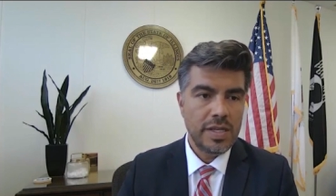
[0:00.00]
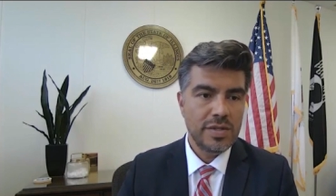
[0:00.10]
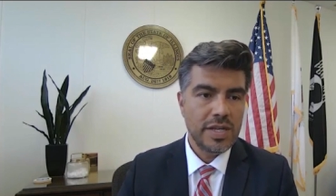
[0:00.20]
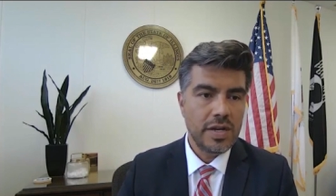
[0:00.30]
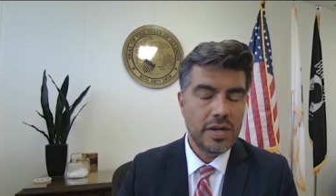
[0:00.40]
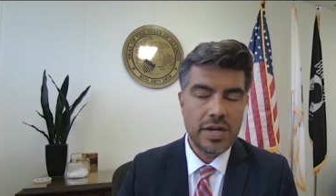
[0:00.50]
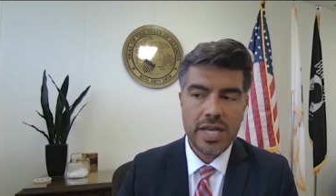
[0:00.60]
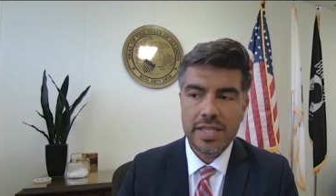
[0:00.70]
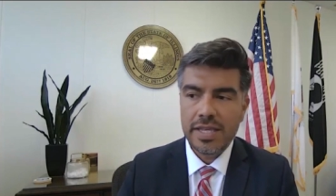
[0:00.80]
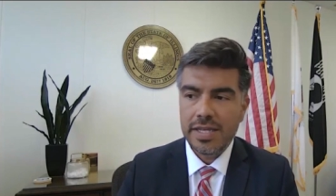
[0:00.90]
Thank you, Senator.
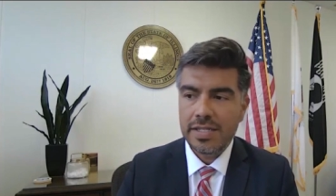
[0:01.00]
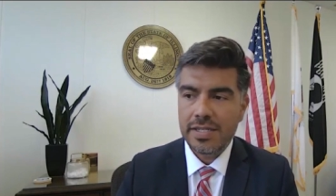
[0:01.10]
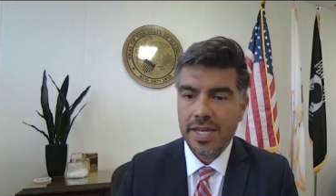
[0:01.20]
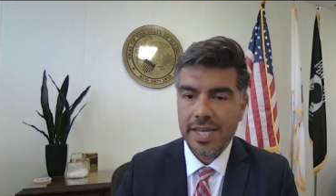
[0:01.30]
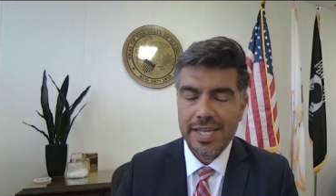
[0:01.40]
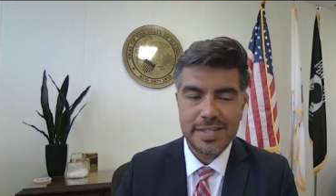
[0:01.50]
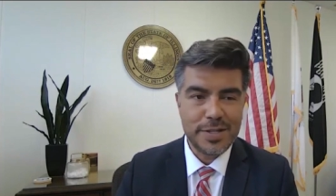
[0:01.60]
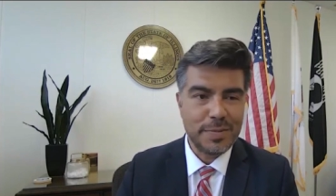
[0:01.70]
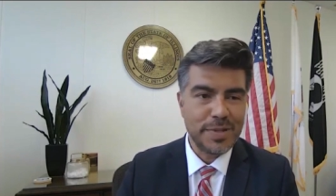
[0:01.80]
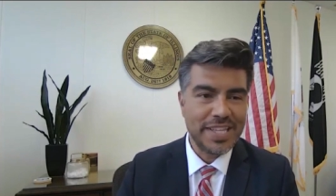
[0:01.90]
And I think
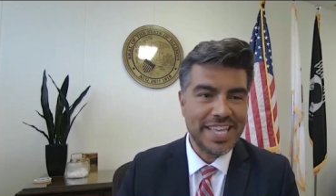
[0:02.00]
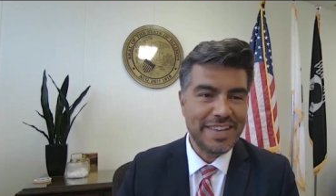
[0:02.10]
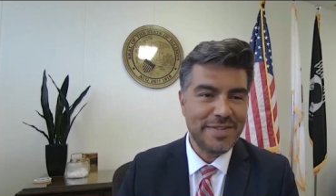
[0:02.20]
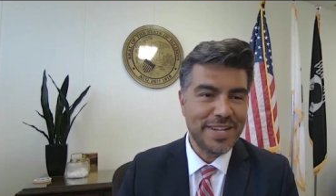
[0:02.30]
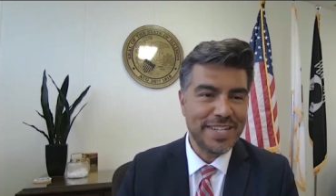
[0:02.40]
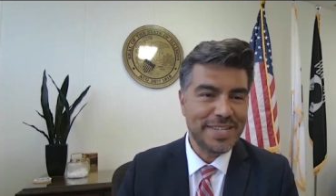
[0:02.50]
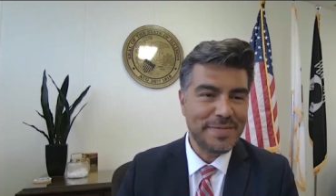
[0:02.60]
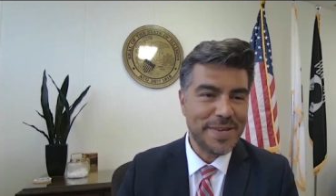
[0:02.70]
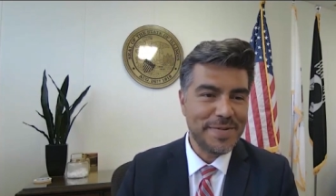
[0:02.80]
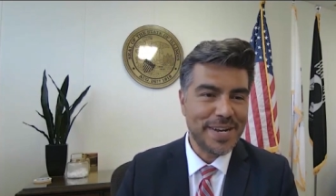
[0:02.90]
it's completely evident
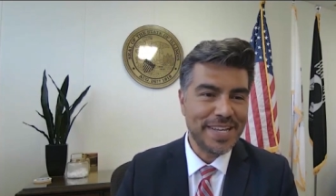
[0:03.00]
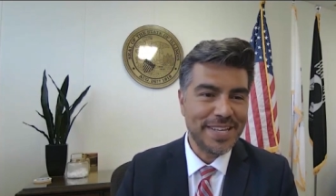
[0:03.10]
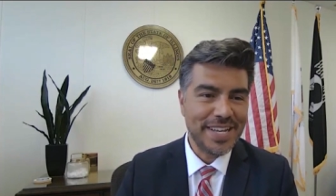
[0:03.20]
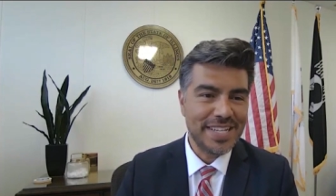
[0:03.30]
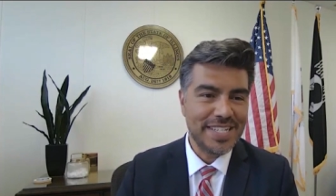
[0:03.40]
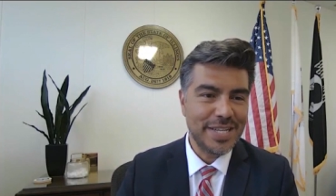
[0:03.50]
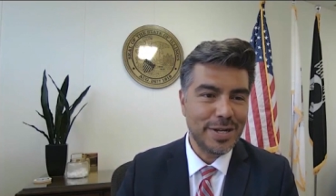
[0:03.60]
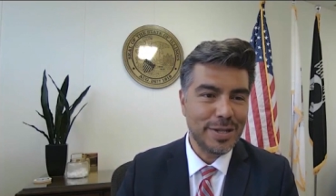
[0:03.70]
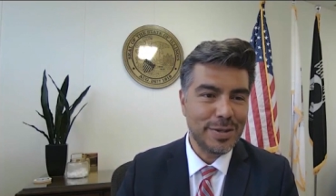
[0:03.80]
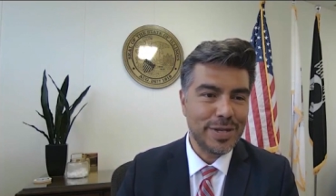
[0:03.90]
to me when I
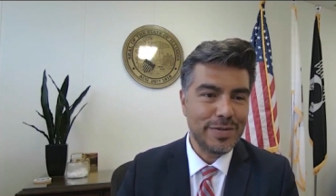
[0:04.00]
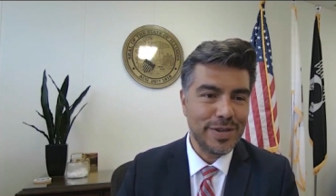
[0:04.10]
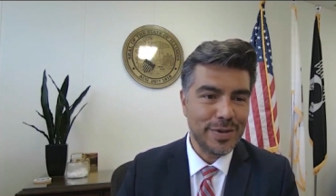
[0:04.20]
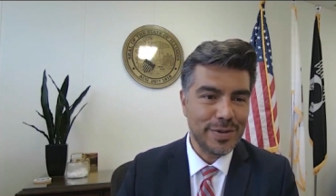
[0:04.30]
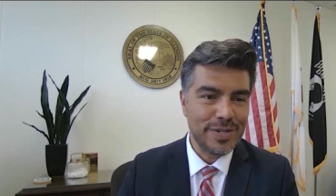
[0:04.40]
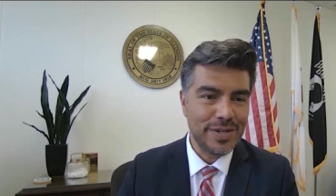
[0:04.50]
see all three of you.